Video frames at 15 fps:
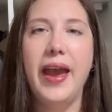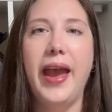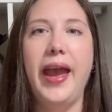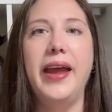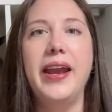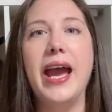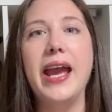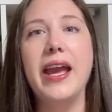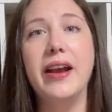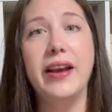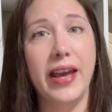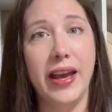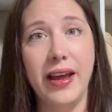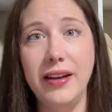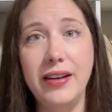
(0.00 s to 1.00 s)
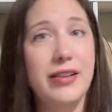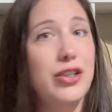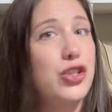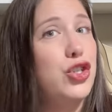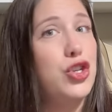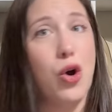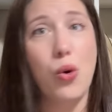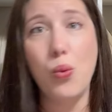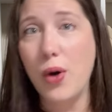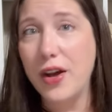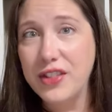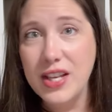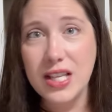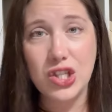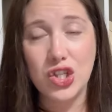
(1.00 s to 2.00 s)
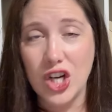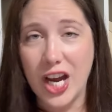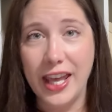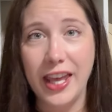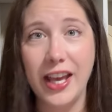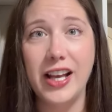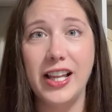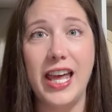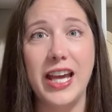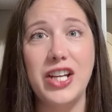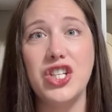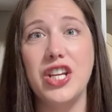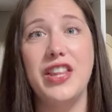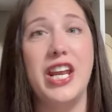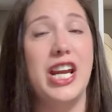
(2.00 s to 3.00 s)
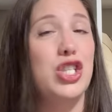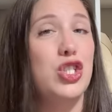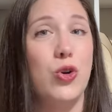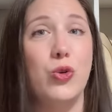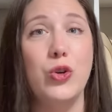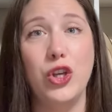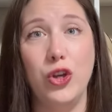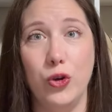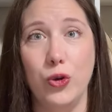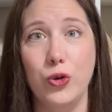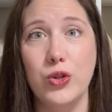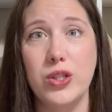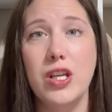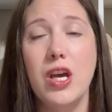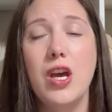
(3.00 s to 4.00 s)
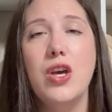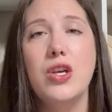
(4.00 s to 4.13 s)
And I again don't want this giant collection that I don't use.